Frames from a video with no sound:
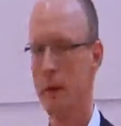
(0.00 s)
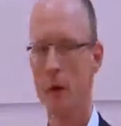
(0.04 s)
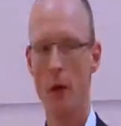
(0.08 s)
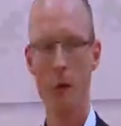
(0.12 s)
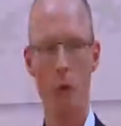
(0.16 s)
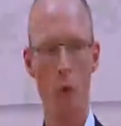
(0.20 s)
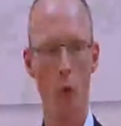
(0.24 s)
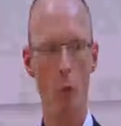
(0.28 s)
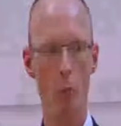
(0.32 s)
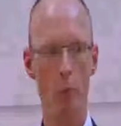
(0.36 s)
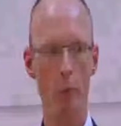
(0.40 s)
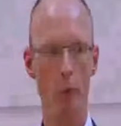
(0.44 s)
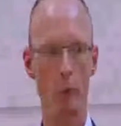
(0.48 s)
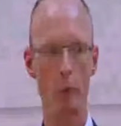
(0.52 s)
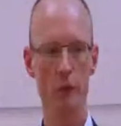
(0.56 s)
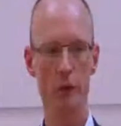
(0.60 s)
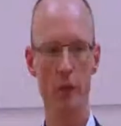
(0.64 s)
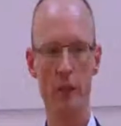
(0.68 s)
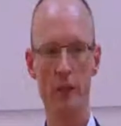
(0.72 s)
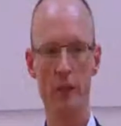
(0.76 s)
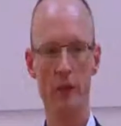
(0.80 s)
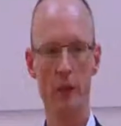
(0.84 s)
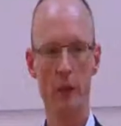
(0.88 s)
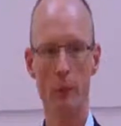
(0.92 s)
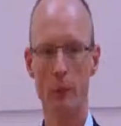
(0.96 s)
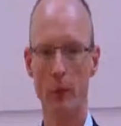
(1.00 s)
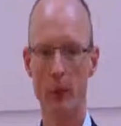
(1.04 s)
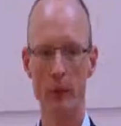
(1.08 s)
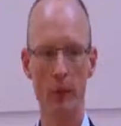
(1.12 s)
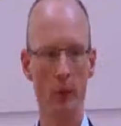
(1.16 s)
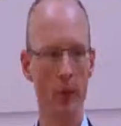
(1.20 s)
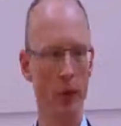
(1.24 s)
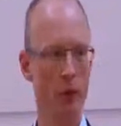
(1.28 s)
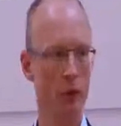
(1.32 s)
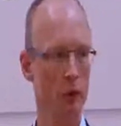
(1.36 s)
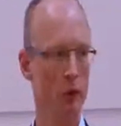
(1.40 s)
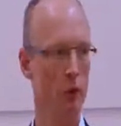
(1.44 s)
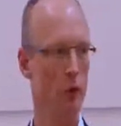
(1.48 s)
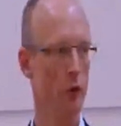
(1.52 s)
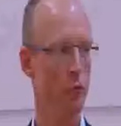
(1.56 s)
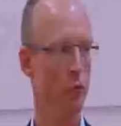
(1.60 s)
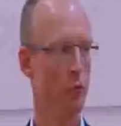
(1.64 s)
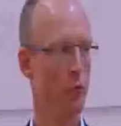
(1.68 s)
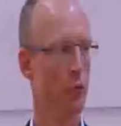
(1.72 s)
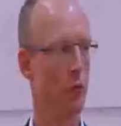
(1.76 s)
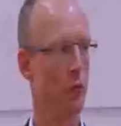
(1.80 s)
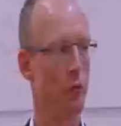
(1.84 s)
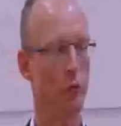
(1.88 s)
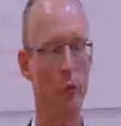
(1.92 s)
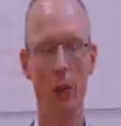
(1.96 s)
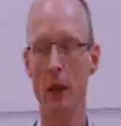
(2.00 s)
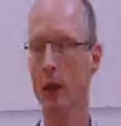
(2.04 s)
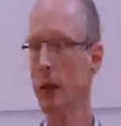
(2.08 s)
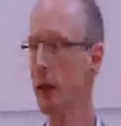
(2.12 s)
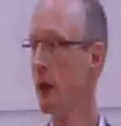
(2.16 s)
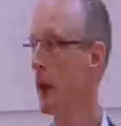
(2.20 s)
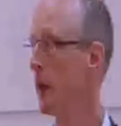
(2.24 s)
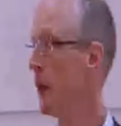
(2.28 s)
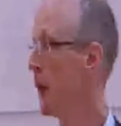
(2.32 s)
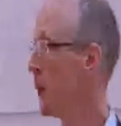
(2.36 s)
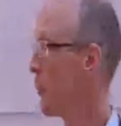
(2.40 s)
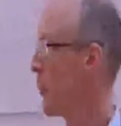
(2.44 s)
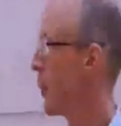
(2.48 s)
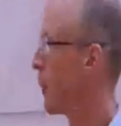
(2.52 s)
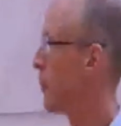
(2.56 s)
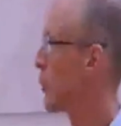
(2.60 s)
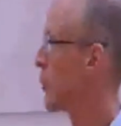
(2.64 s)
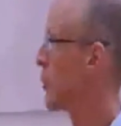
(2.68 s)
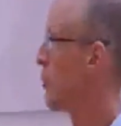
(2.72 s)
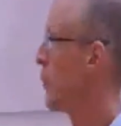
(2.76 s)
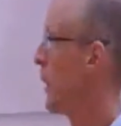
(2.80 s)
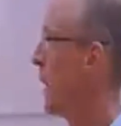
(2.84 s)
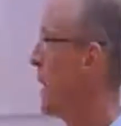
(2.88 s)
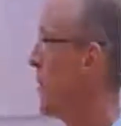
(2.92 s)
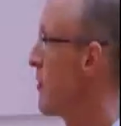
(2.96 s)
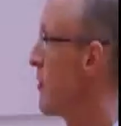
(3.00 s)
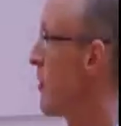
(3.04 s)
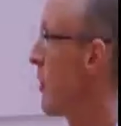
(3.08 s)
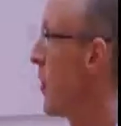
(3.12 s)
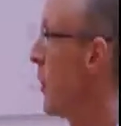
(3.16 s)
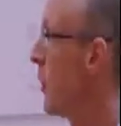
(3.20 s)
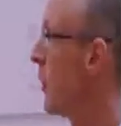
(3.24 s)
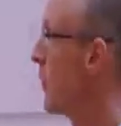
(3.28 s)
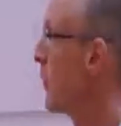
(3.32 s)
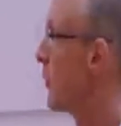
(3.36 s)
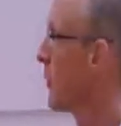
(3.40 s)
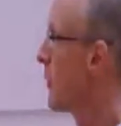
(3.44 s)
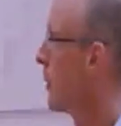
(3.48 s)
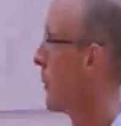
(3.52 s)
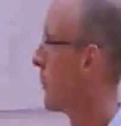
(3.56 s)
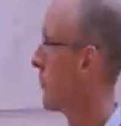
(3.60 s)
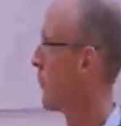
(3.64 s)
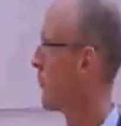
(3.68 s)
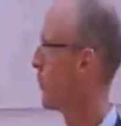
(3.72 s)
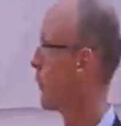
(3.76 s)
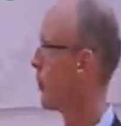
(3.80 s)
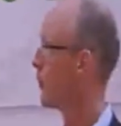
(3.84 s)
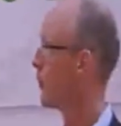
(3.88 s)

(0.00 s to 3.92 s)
Now, the whole process, I briefly introduced it already, but it was based on the